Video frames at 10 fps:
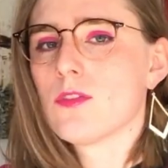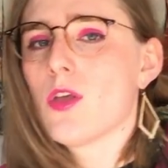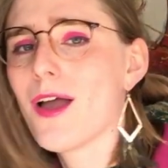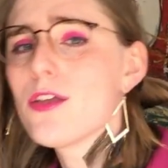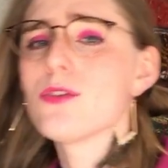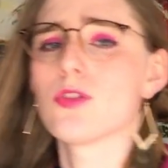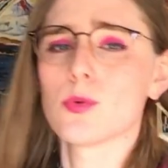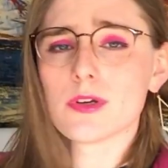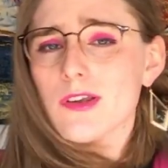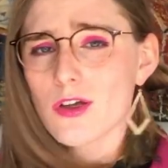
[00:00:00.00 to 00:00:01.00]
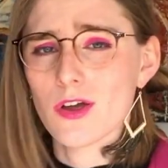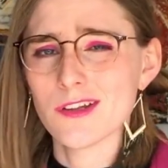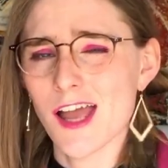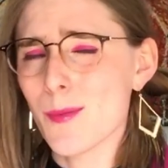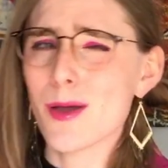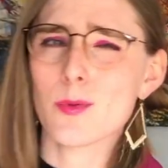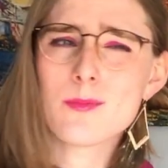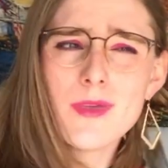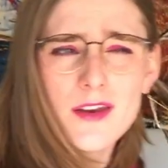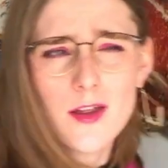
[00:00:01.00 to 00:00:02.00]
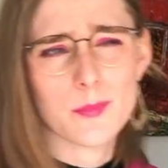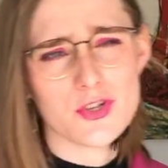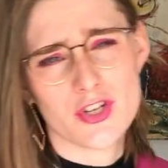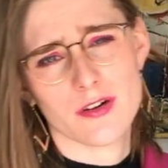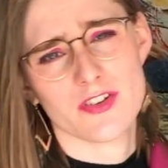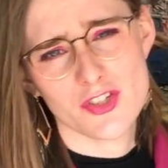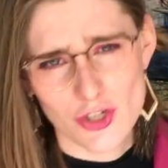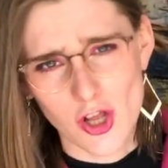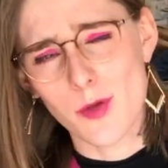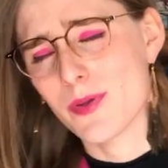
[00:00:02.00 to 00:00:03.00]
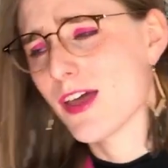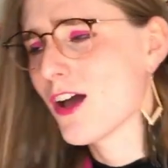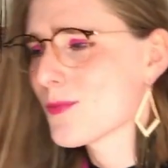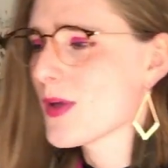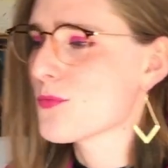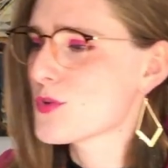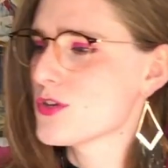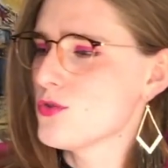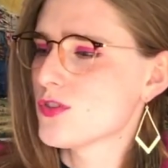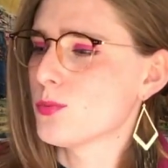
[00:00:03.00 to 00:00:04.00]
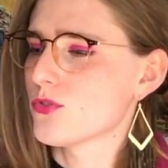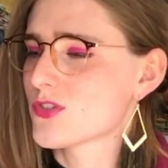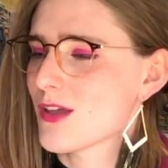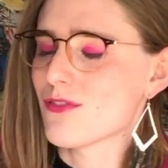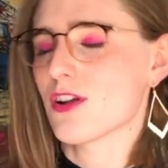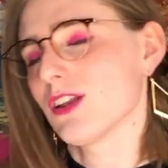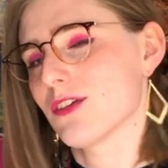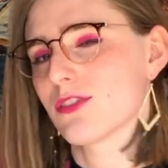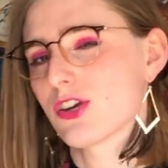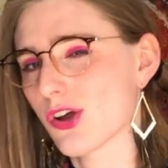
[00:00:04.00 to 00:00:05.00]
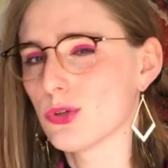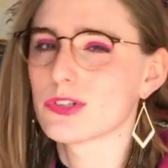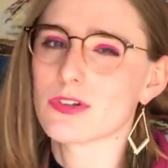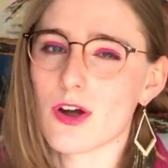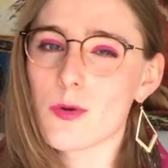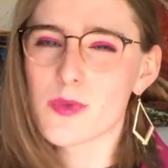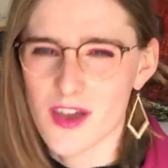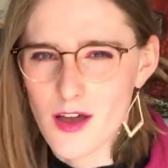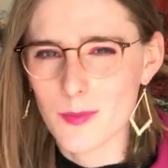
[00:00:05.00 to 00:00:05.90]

How you doing, girl? How about we meet up and share a Slurpee out of my reusable 7-Eleven gold chrome cup?